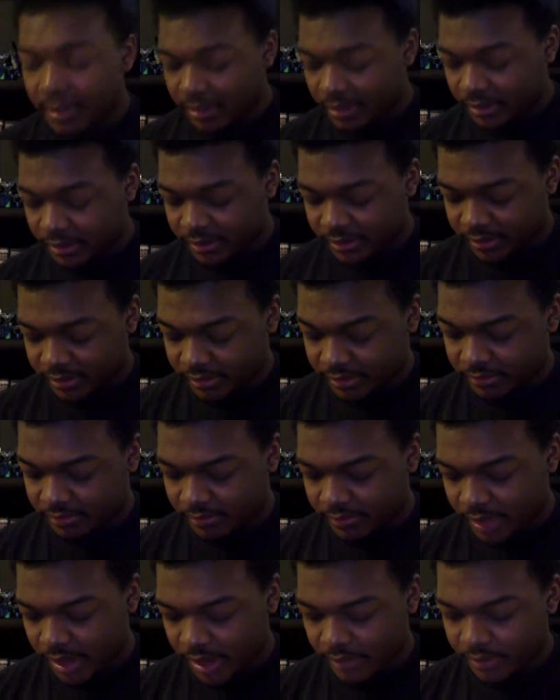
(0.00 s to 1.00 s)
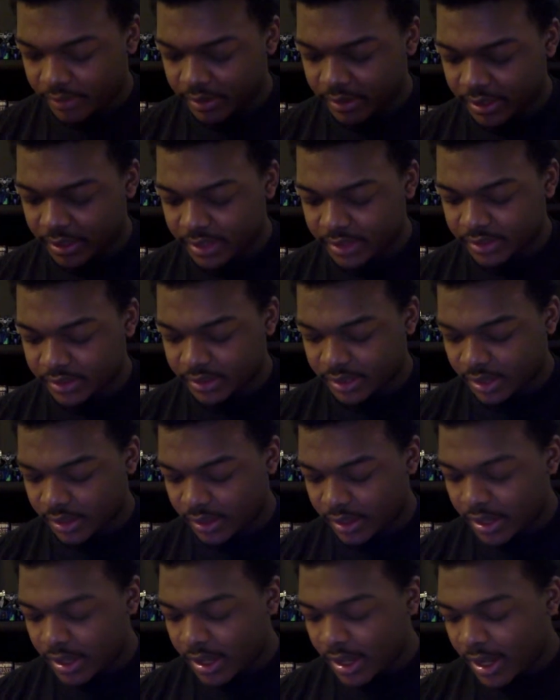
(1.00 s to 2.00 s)
It's not really
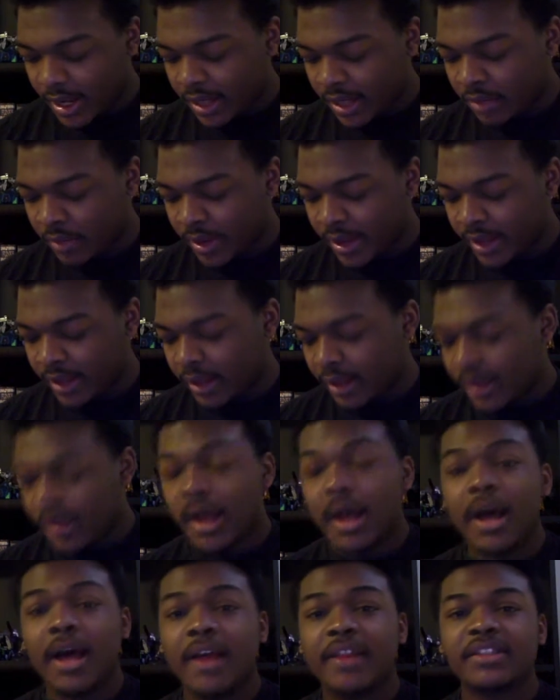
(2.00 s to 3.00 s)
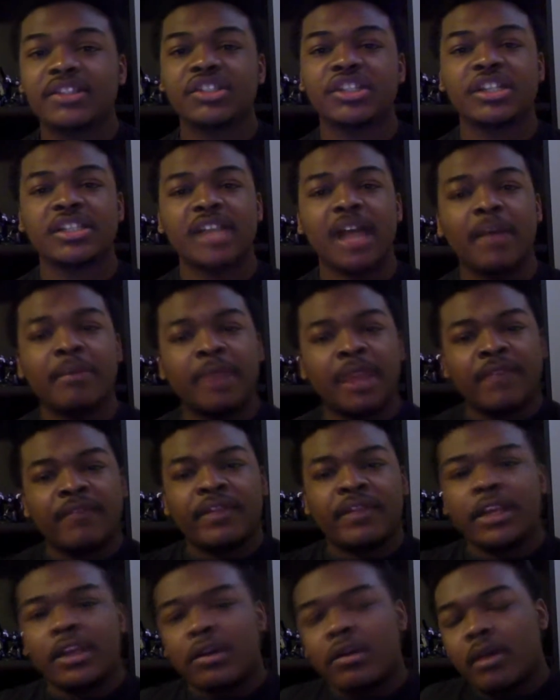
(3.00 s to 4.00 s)
necessary. Anyway, this is just an update
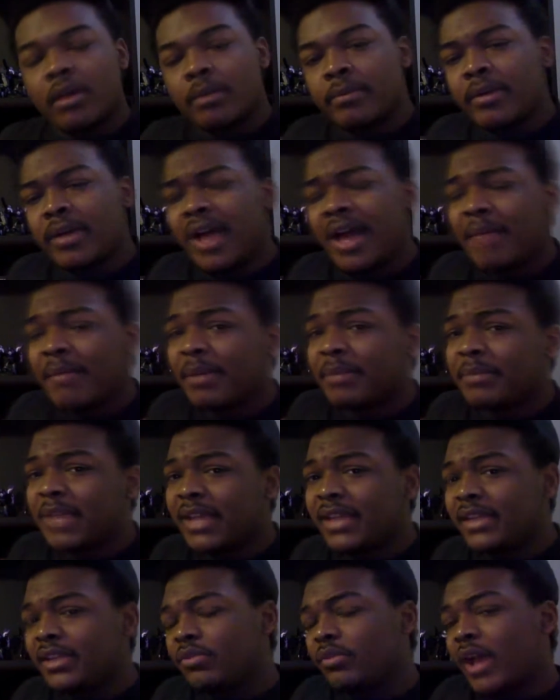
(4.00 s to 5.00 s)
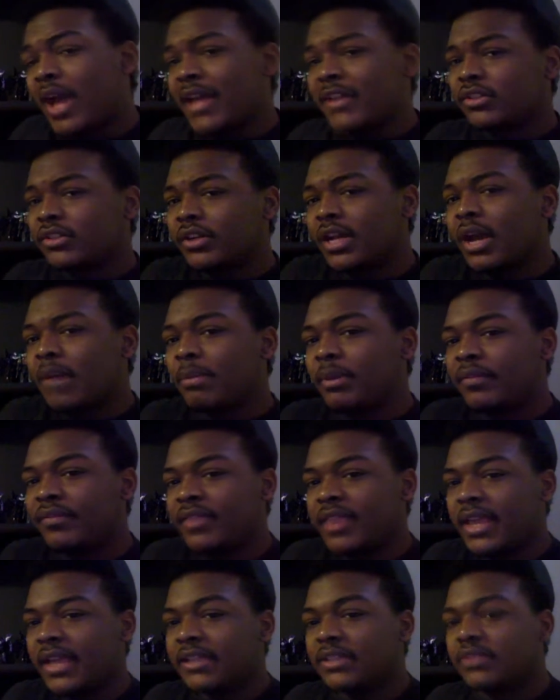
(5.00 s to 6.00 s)
video. I'm updating you guys on a couple of
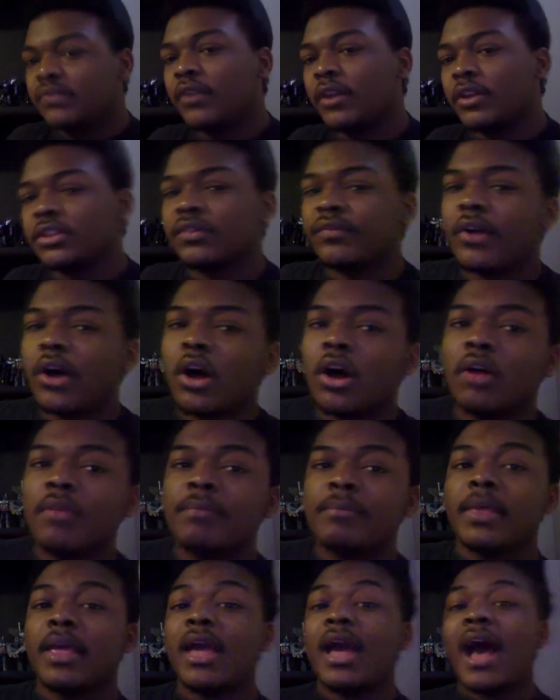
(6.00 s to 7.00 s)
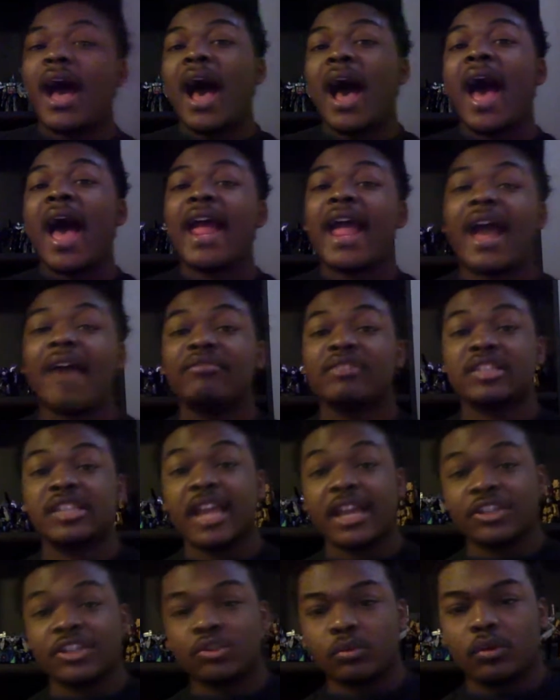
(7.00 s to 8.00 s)
things. First of all, I have a
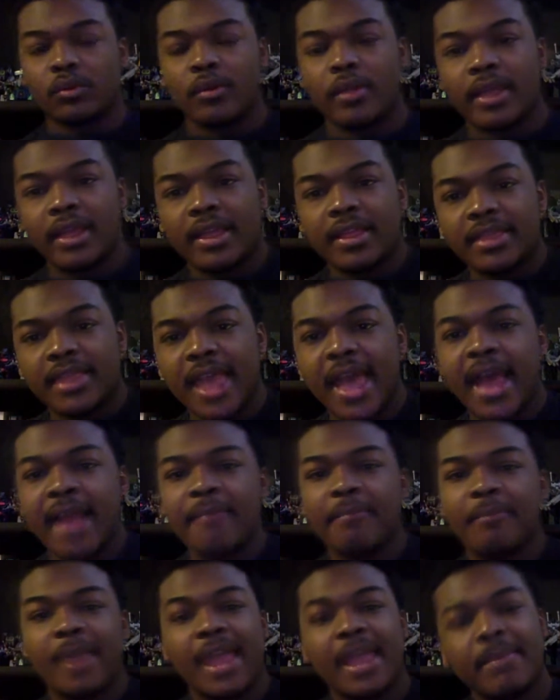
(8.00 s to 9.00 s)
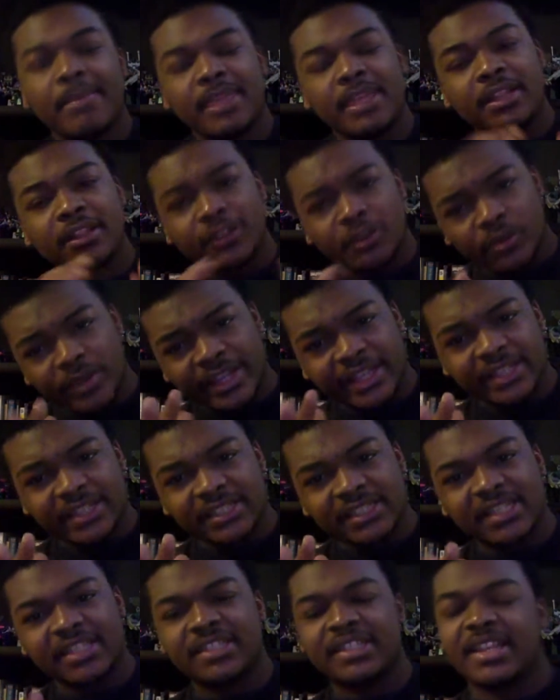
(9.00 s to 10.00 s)
schedule that may be a little
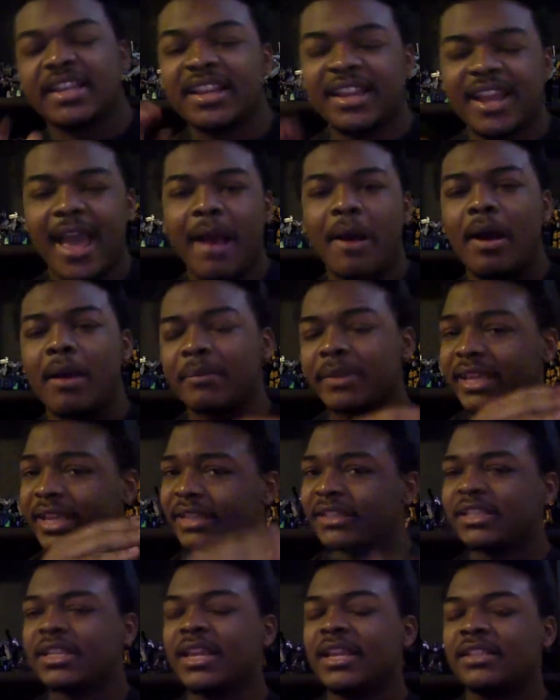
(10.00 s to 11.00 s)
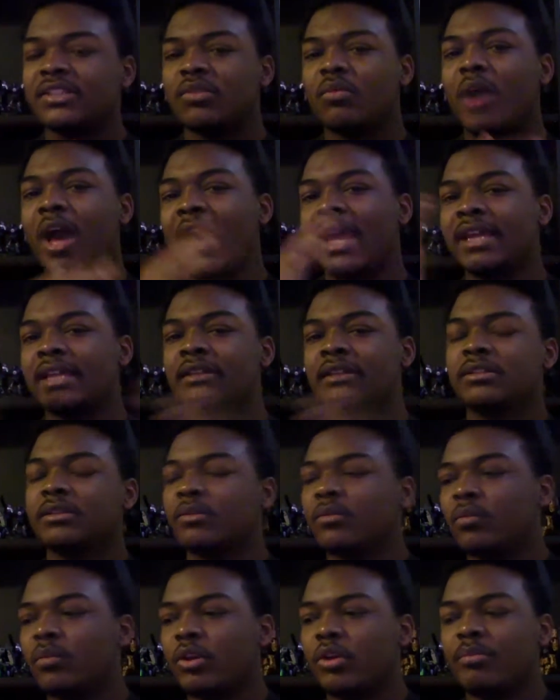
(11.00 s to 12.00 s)
inconsistent. Now, I'm gonna get into why
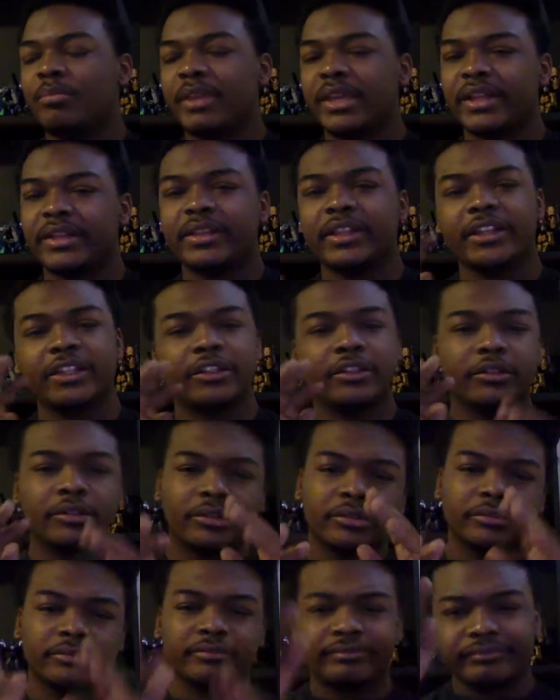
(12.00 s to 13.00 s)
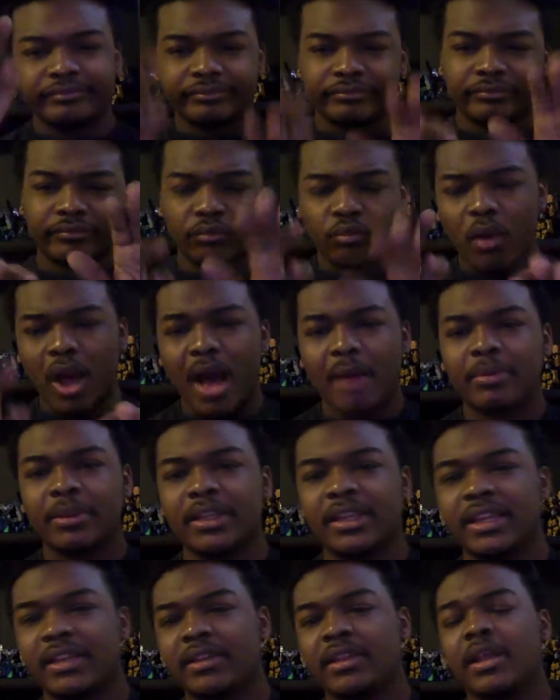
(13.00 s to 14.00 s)
it will be a little
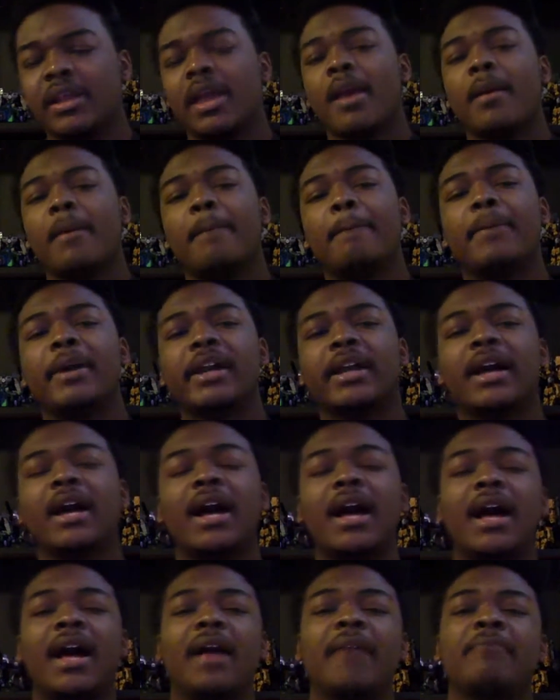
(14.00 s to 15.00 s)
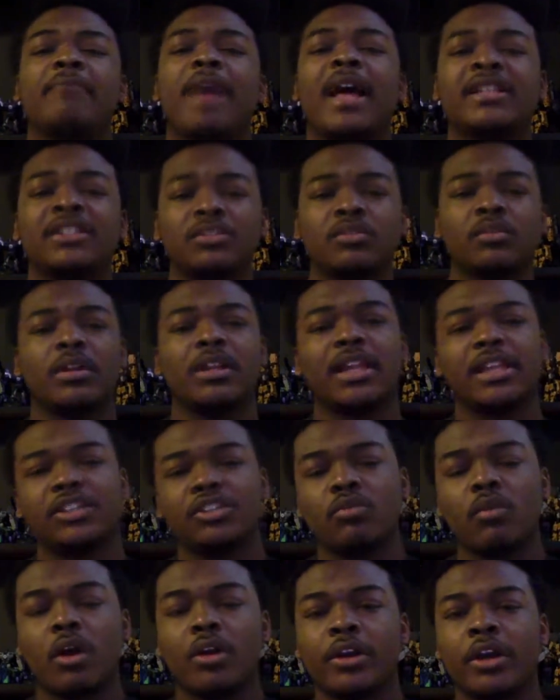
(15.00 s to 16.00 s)
wobbly, but I just want to let
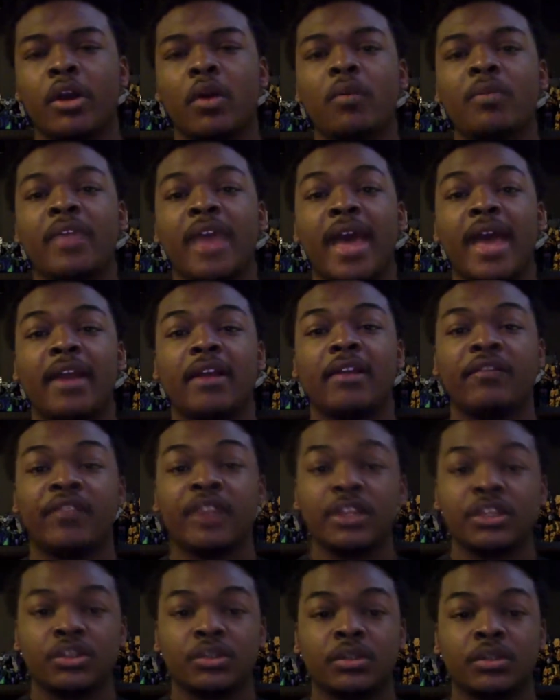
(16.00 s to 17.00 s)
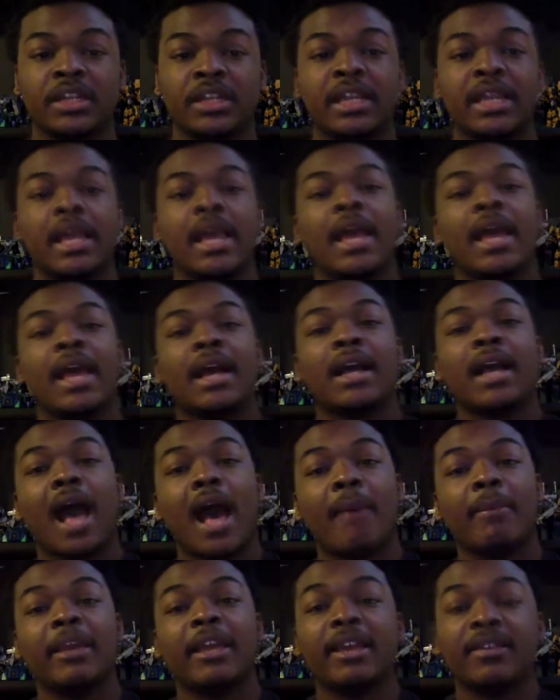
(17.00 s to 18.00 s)
you all know that officially,
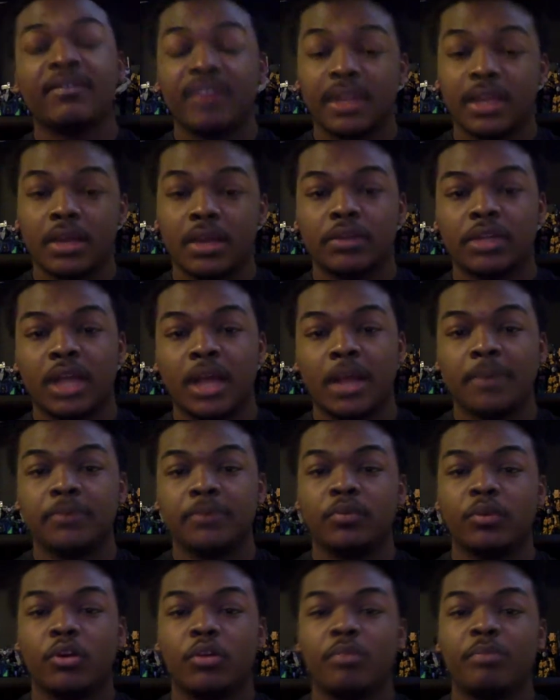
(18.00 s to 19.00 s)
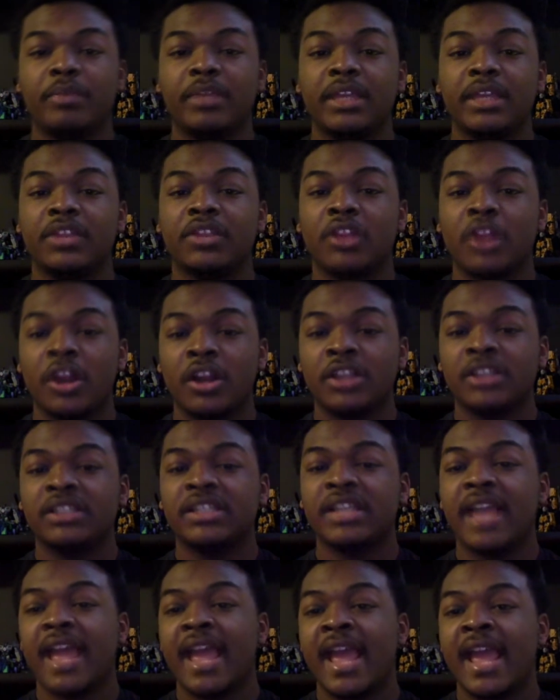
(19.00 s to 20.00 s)
Comic and Video Dub will be
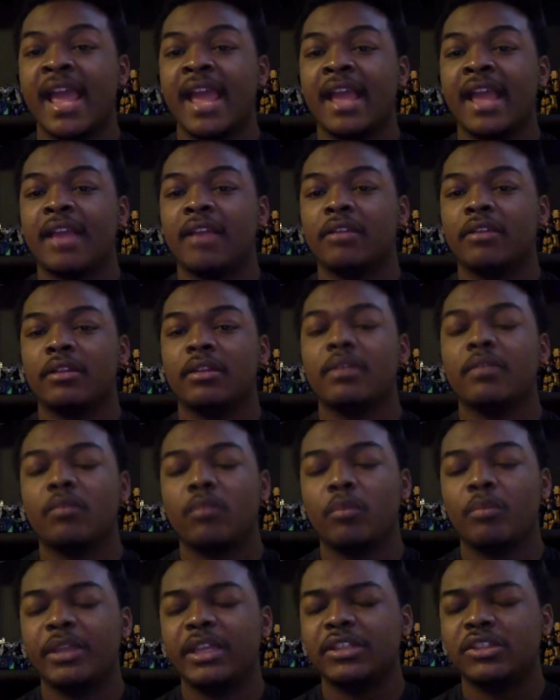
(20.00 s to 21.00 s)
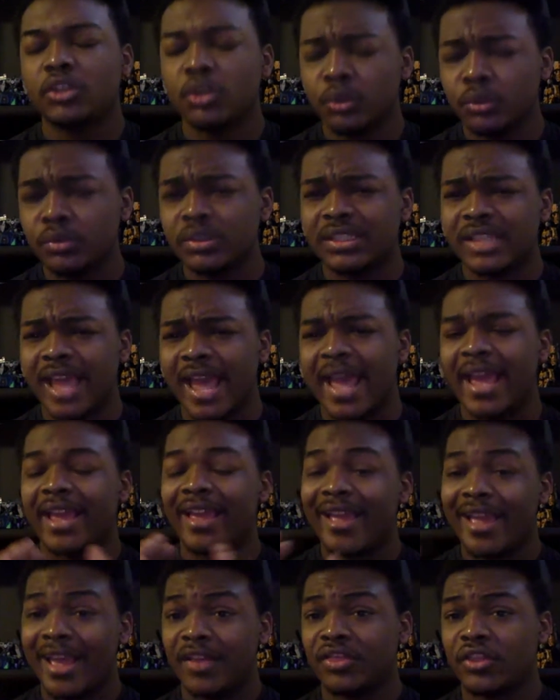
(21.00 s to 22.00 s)
Tuesday
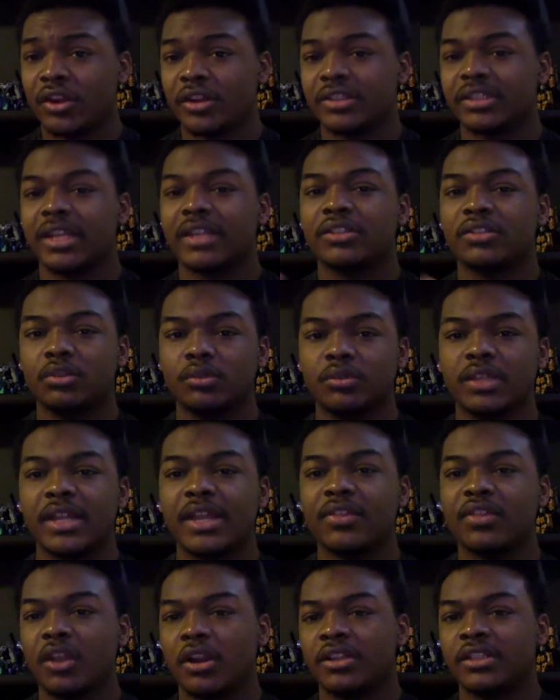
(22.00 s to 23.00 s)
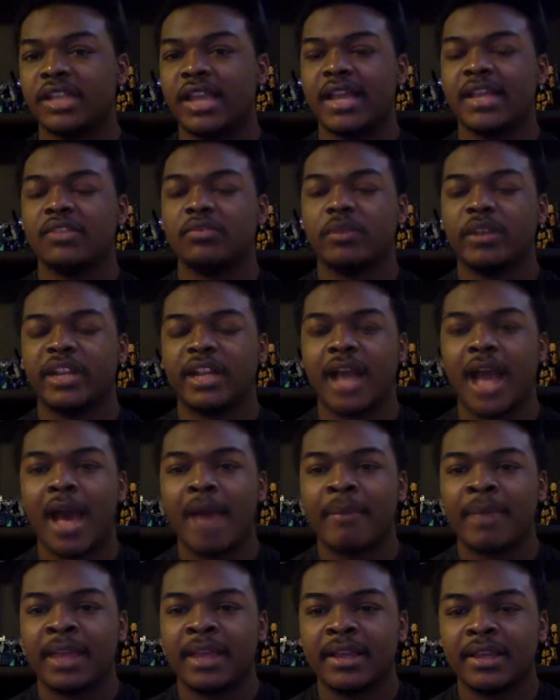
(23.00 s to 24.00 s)
and Thursday. Tuesday and Thursday is when
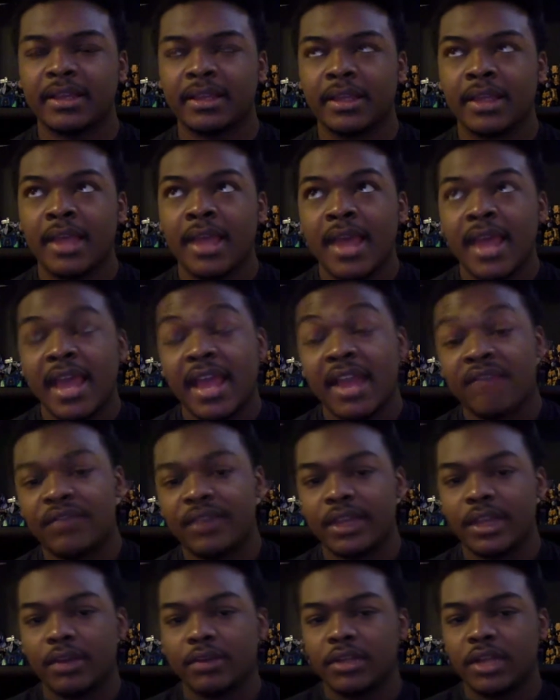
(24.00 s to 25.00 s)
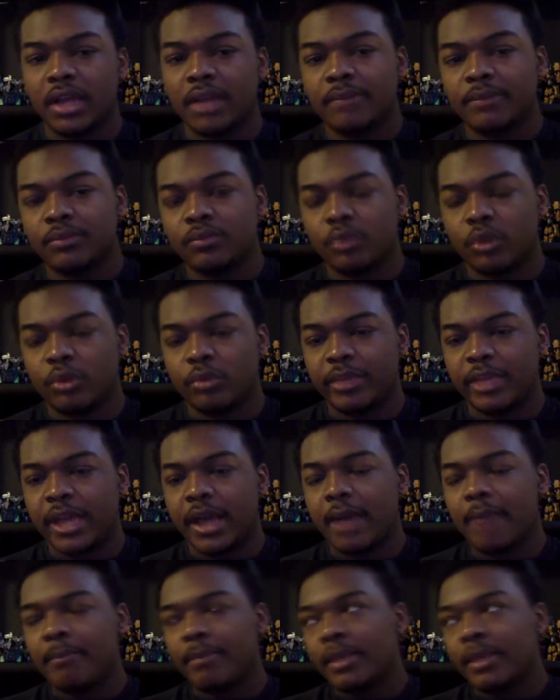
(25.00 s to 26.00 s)
Comic and Video Dubs will be up.